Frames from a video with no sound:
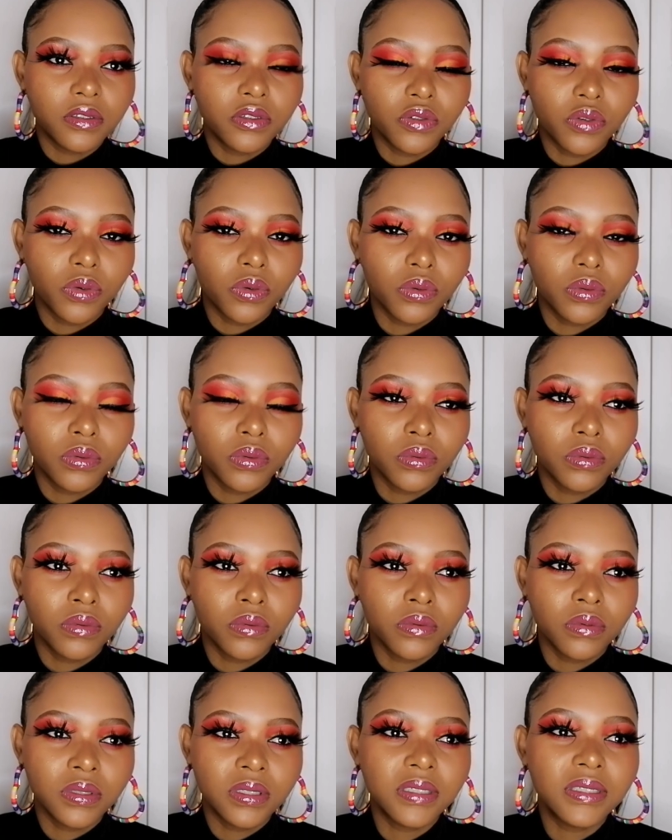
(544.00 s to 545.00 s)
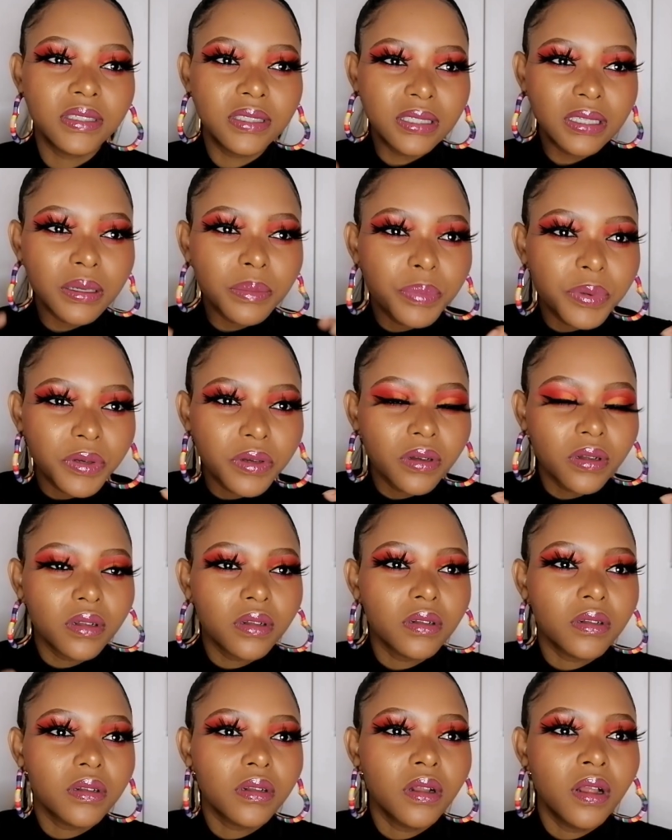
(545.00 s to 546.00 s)
you know
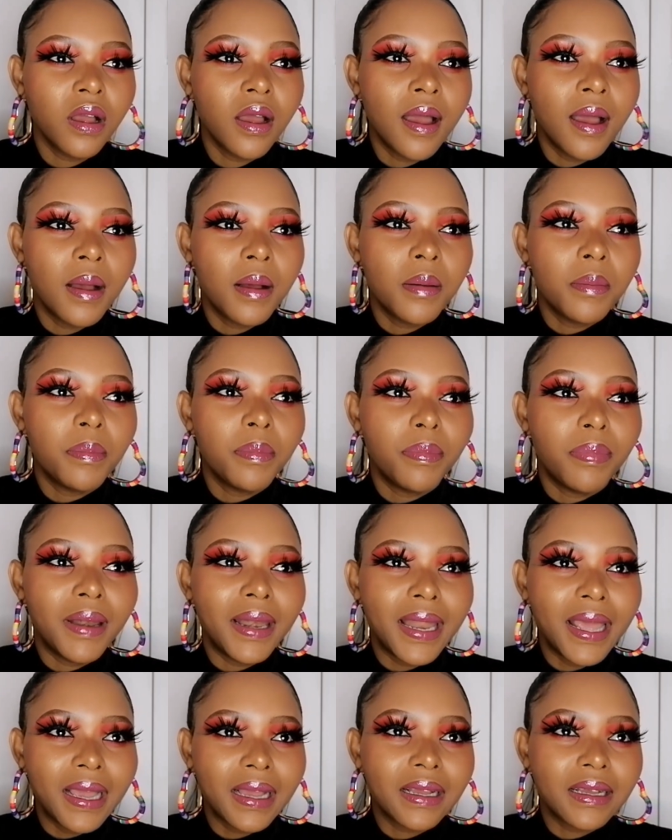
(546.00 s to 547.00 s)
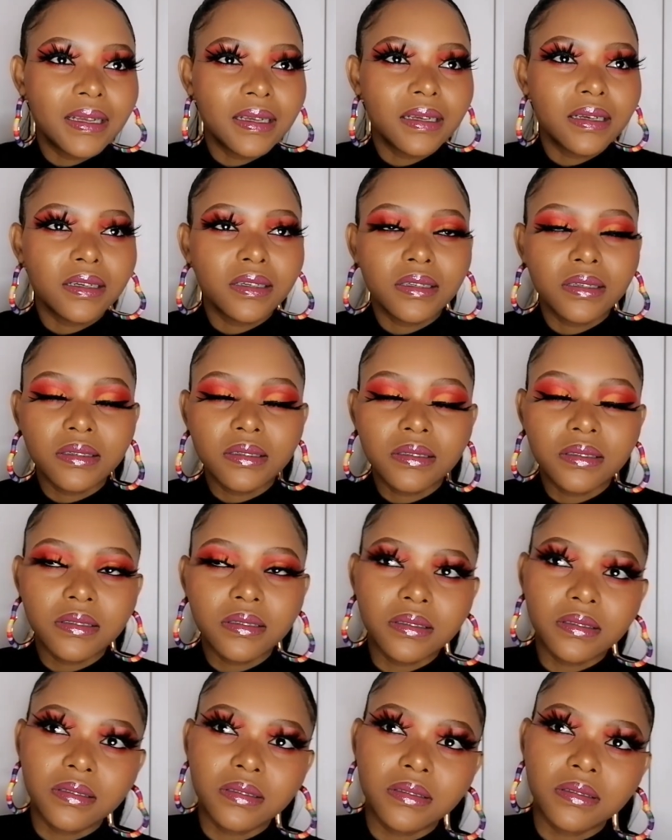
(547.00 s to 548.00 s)
typical black
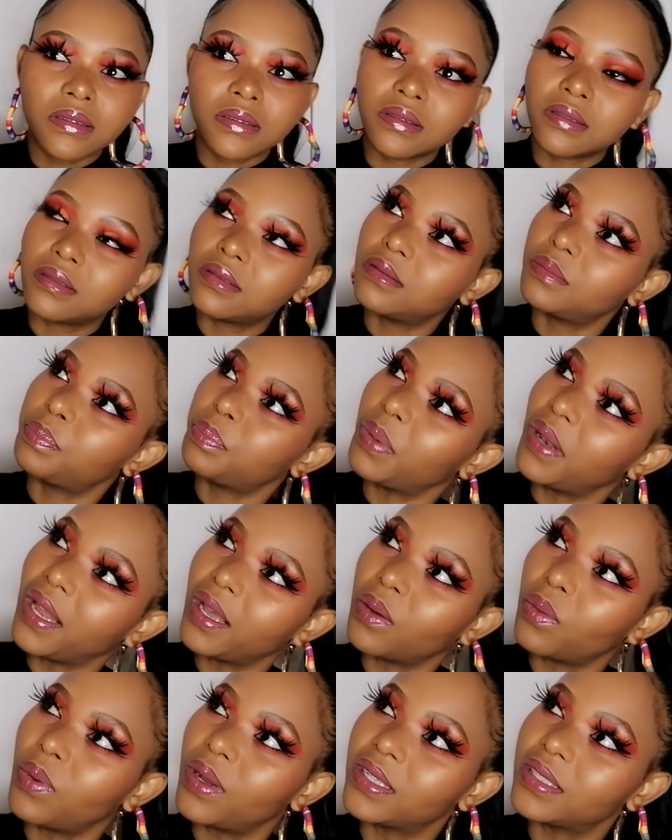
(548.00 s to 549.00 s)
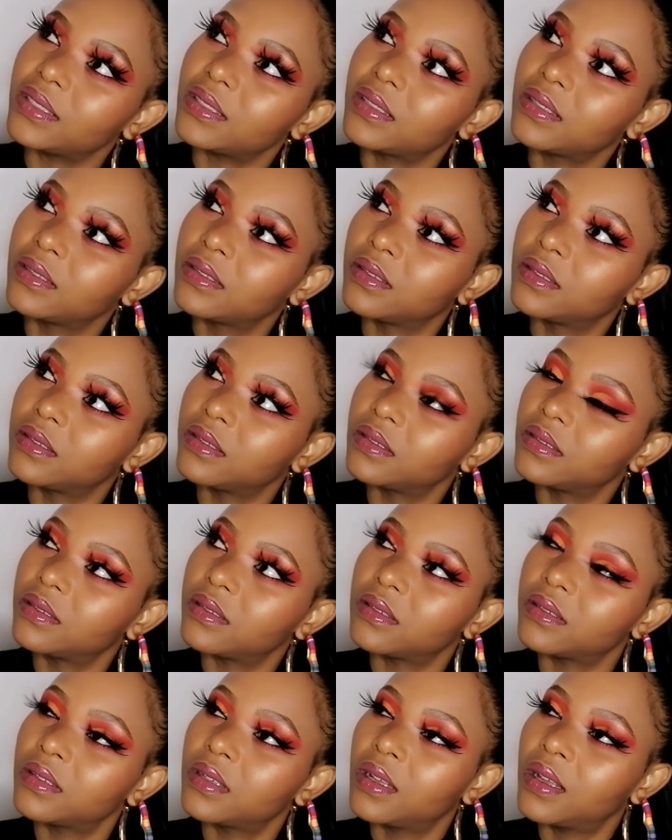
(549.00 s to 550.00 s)
black what
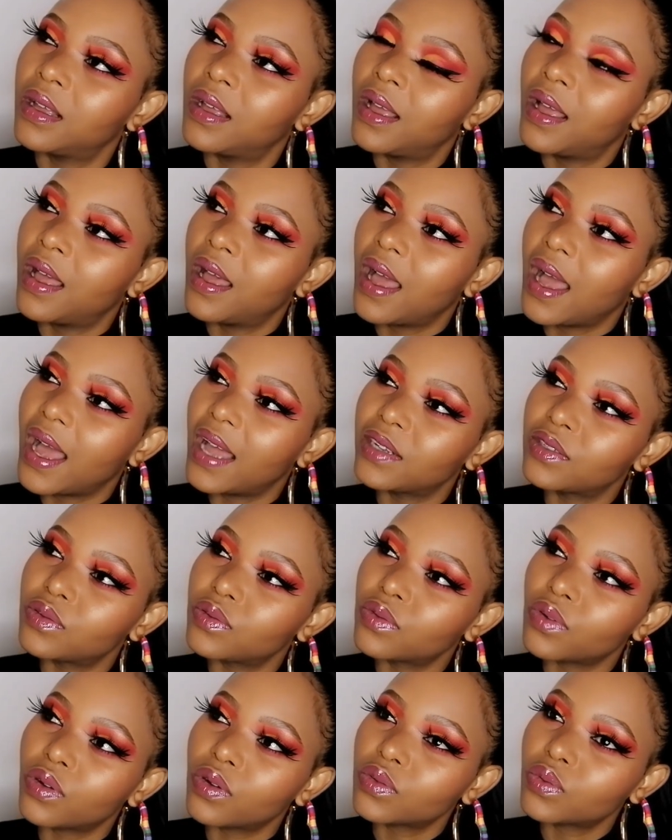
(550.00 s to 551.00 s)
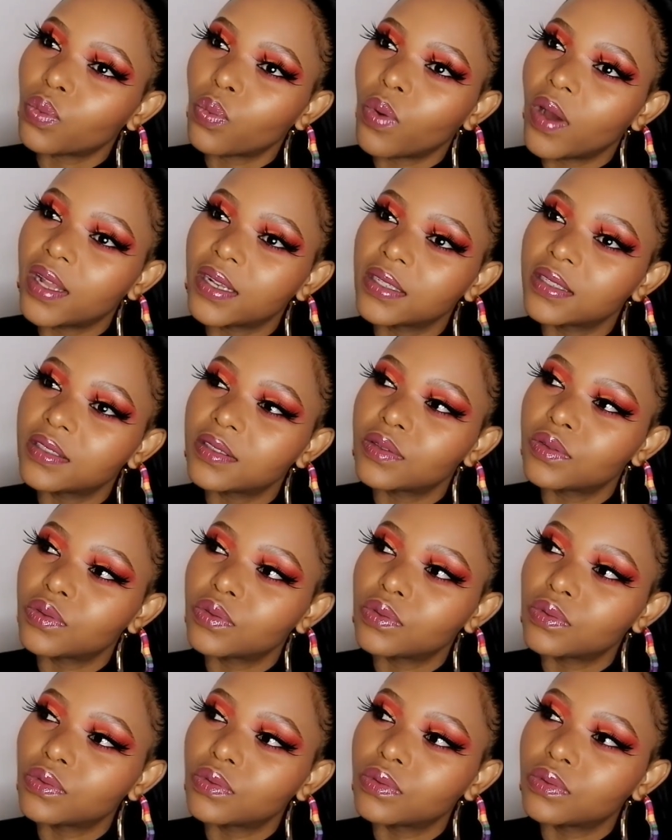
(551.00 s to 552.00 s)
i do not want
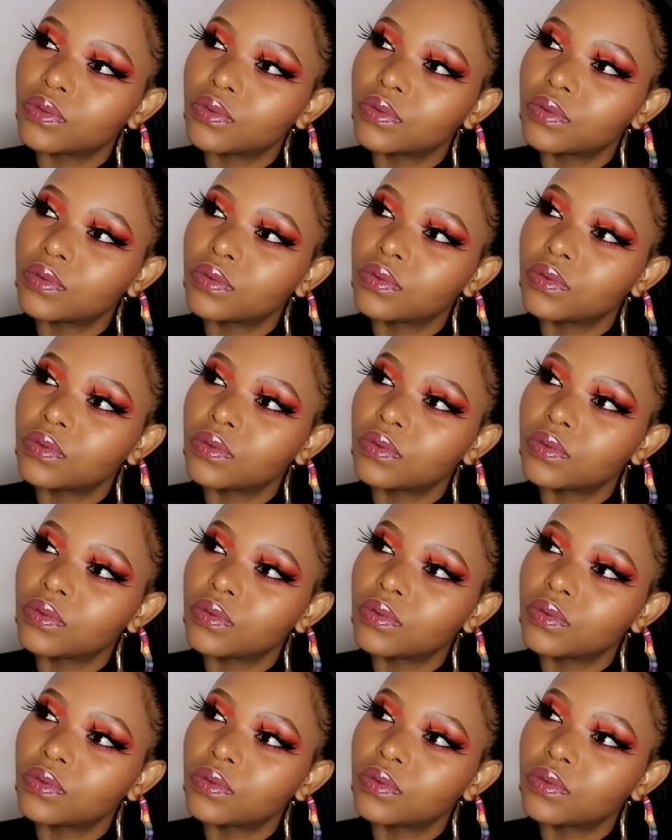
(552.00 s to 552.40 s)
to